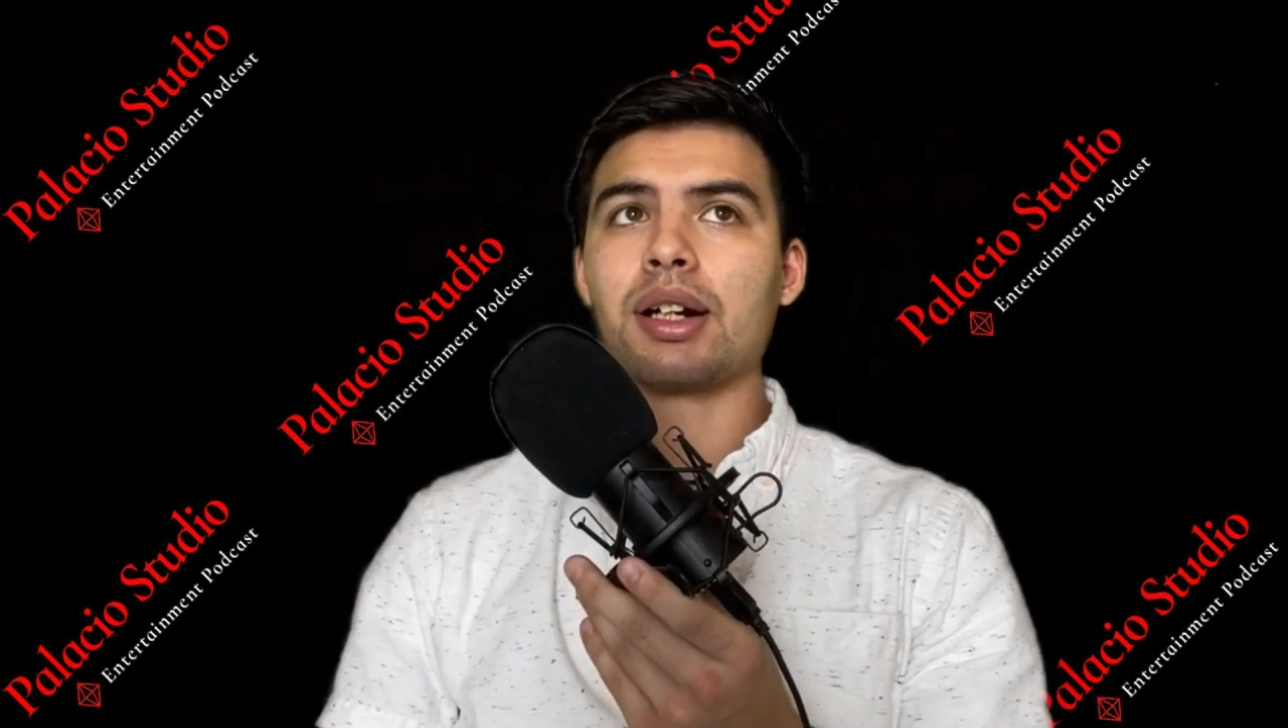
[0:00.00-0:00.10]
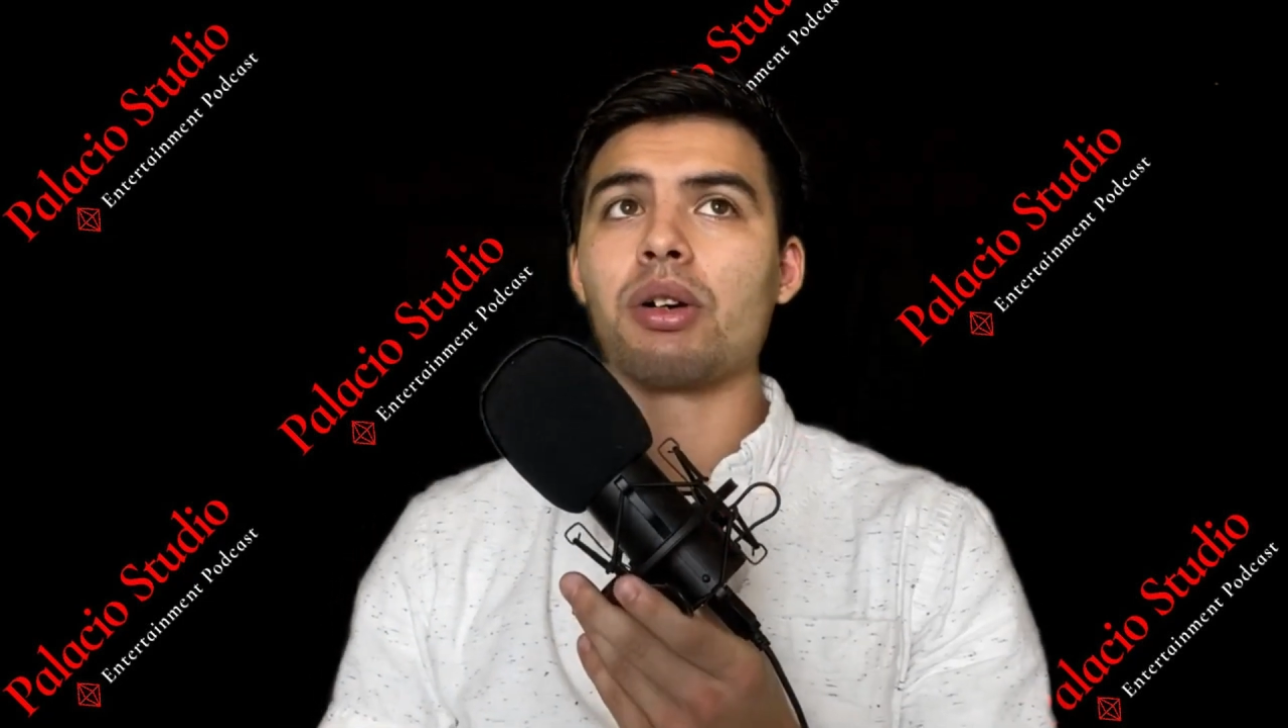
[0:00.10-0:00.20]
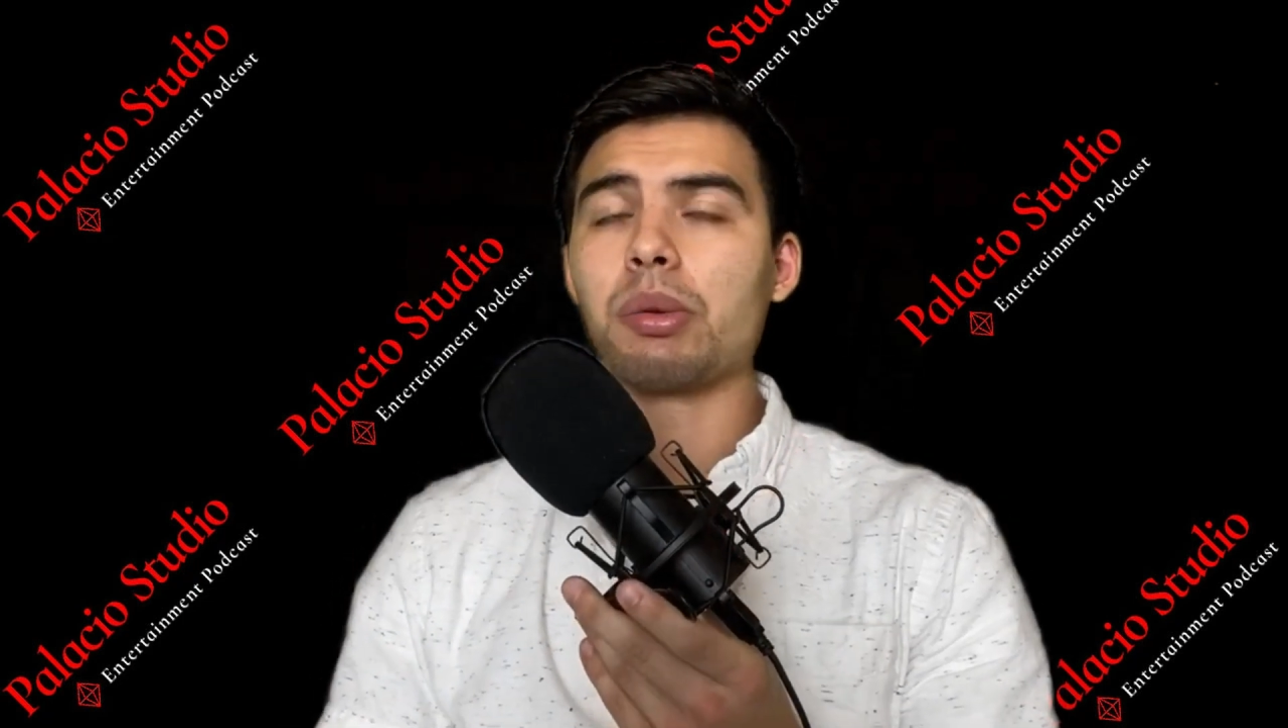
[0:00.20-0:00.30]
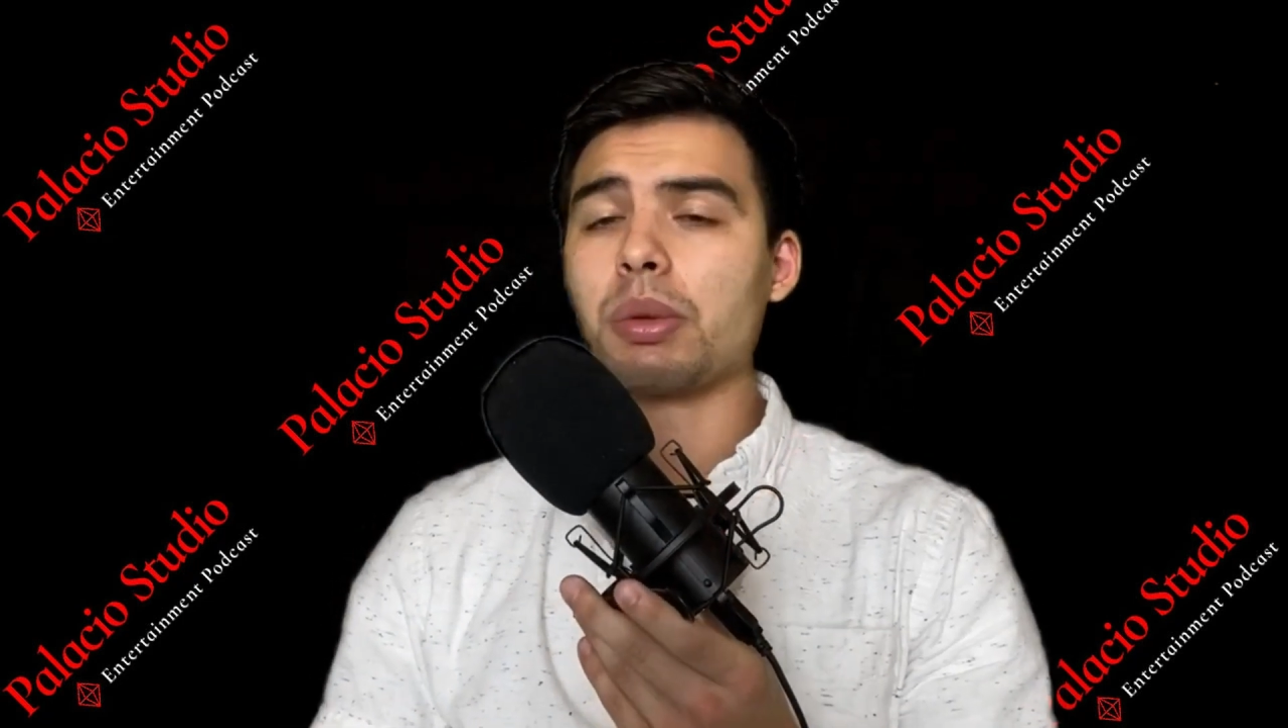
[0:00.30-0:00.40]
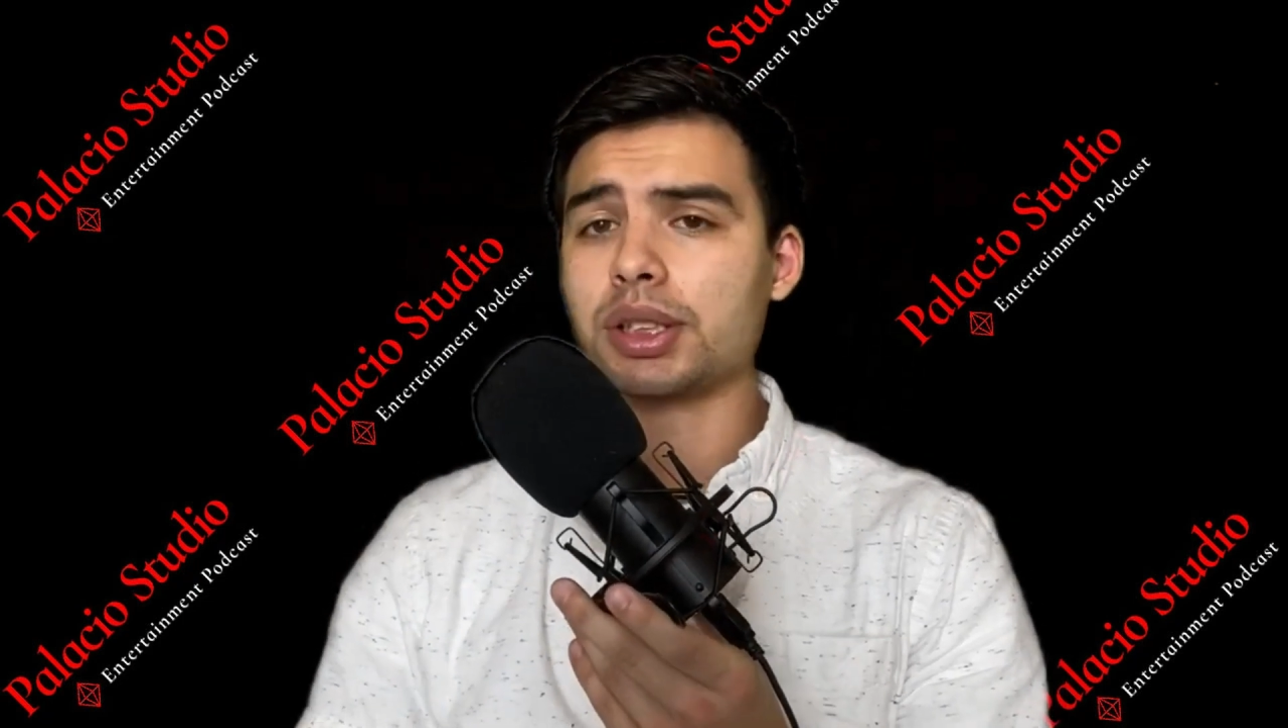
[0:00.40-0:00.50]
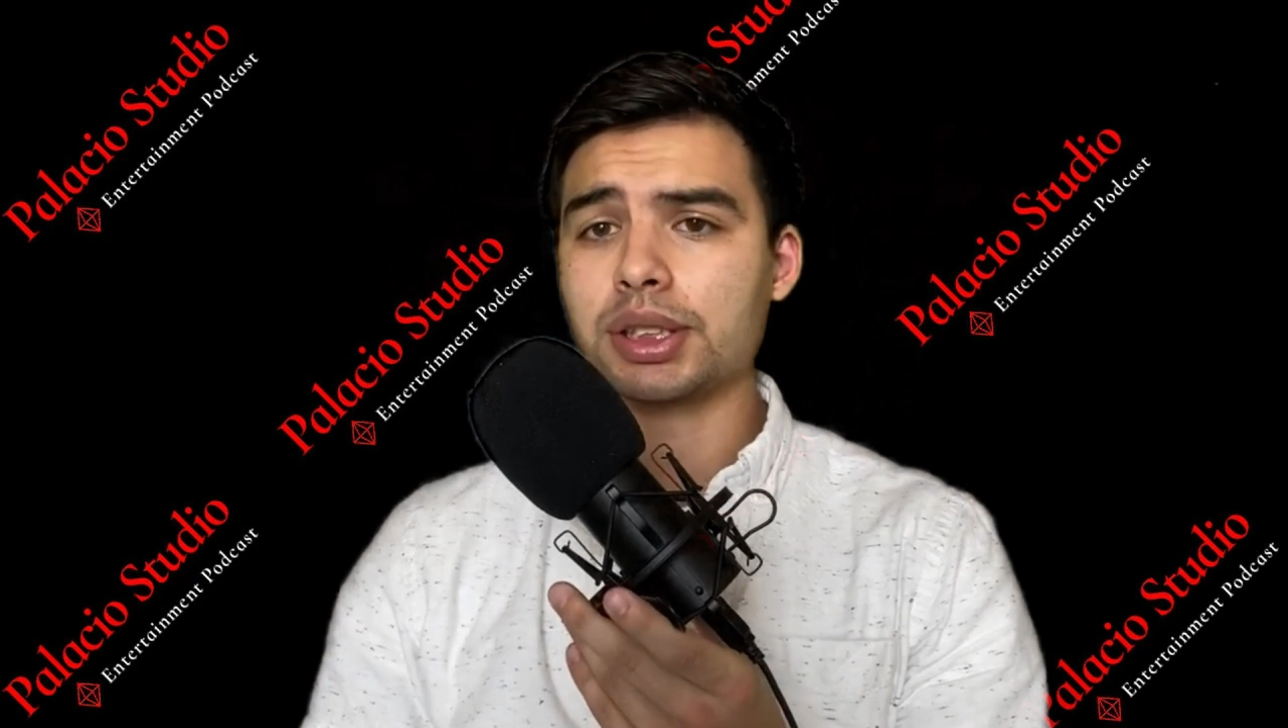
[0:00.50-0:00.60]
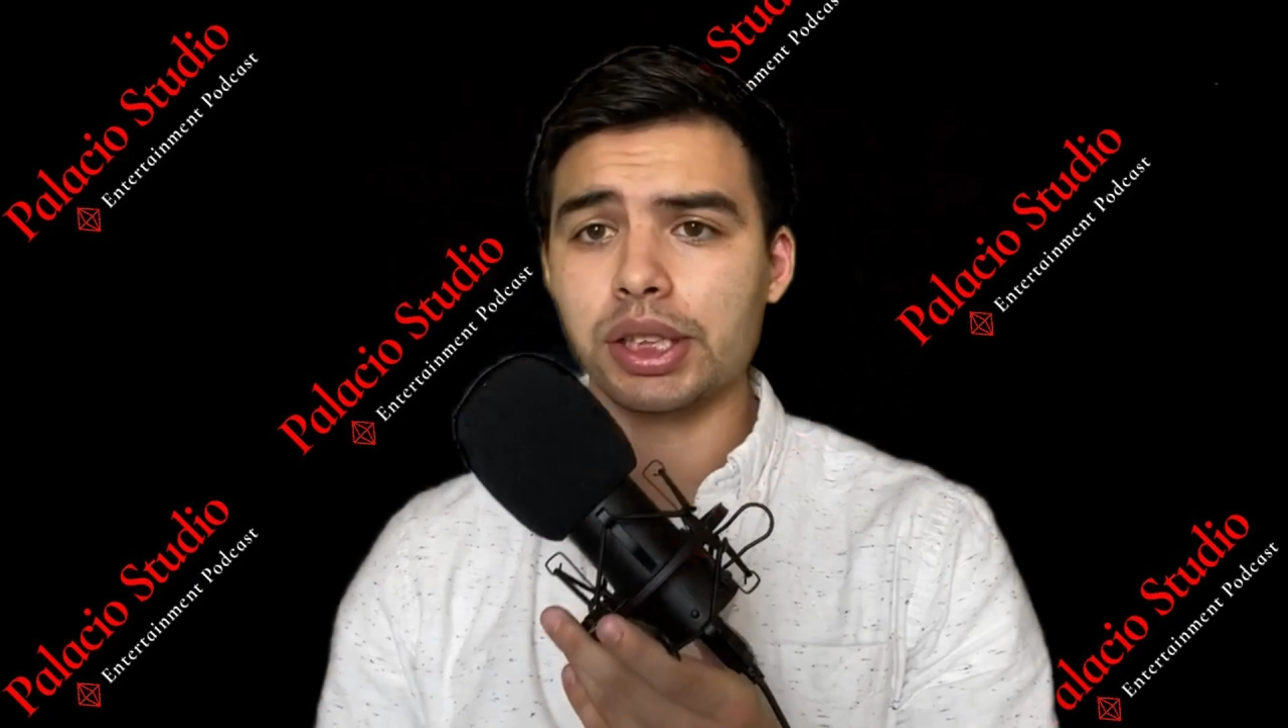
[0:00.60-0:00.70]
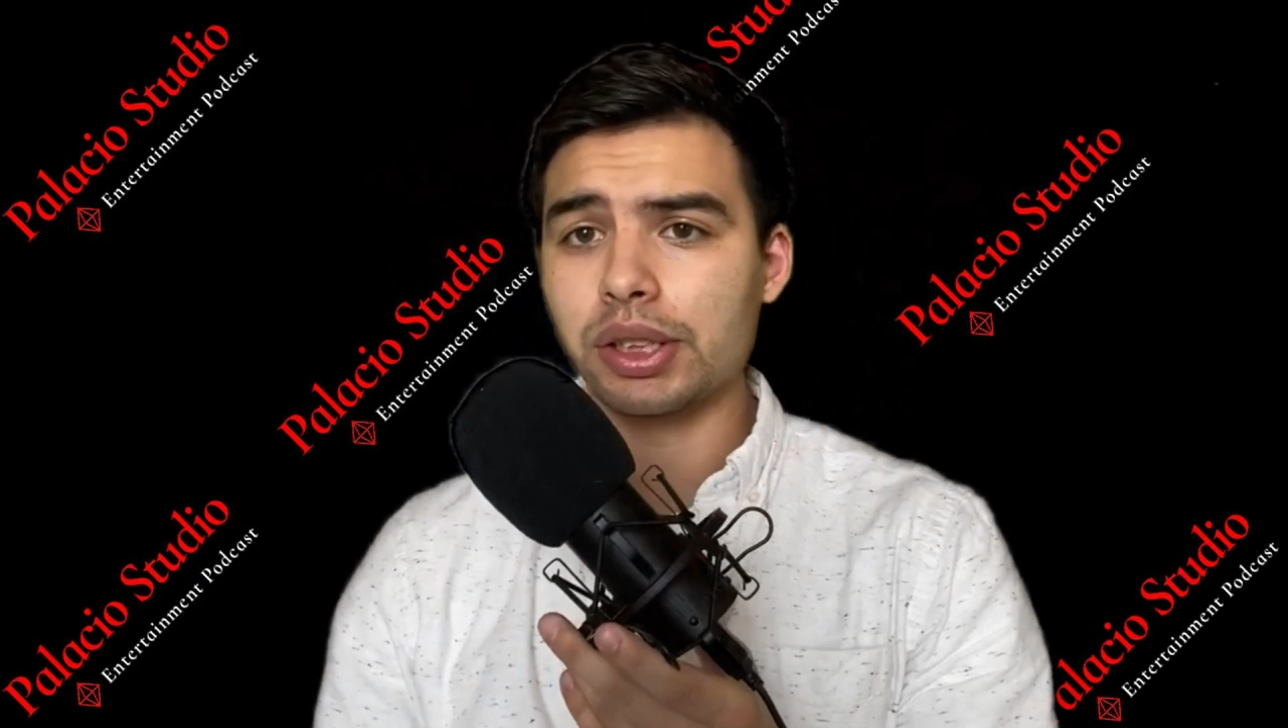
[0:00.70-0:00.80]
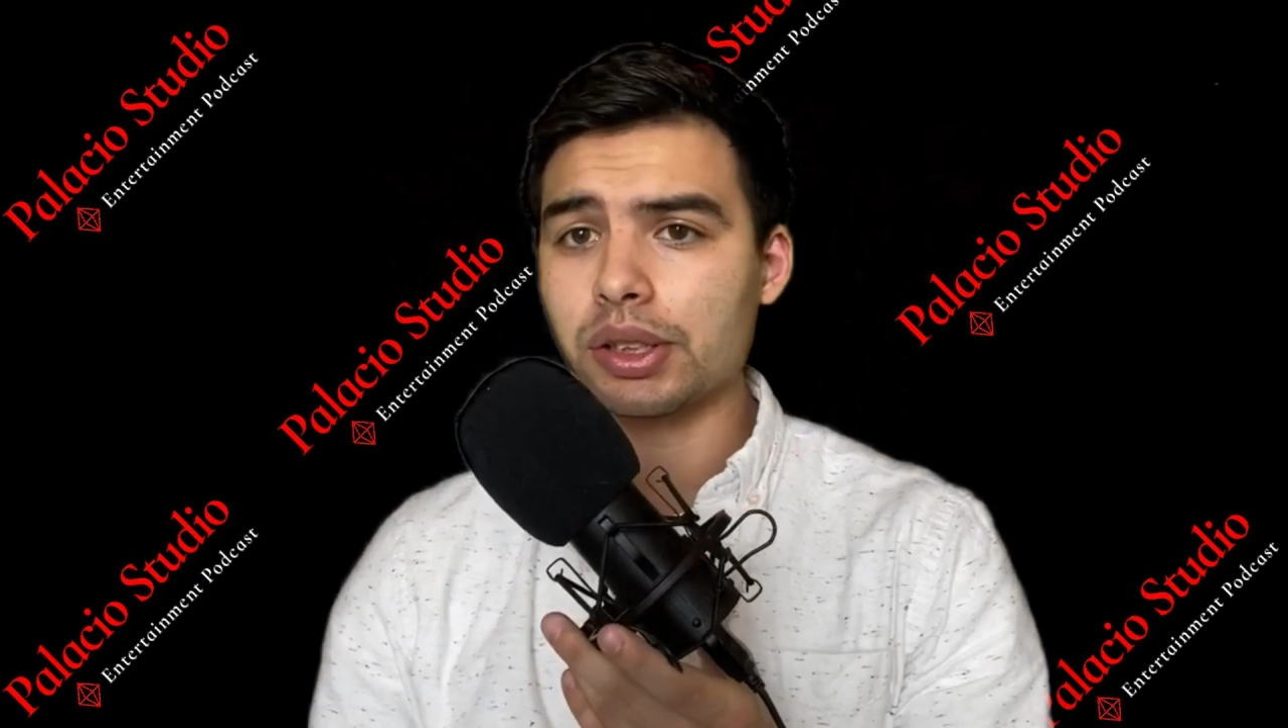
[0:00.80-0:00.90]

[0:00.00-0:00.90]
oh I want to see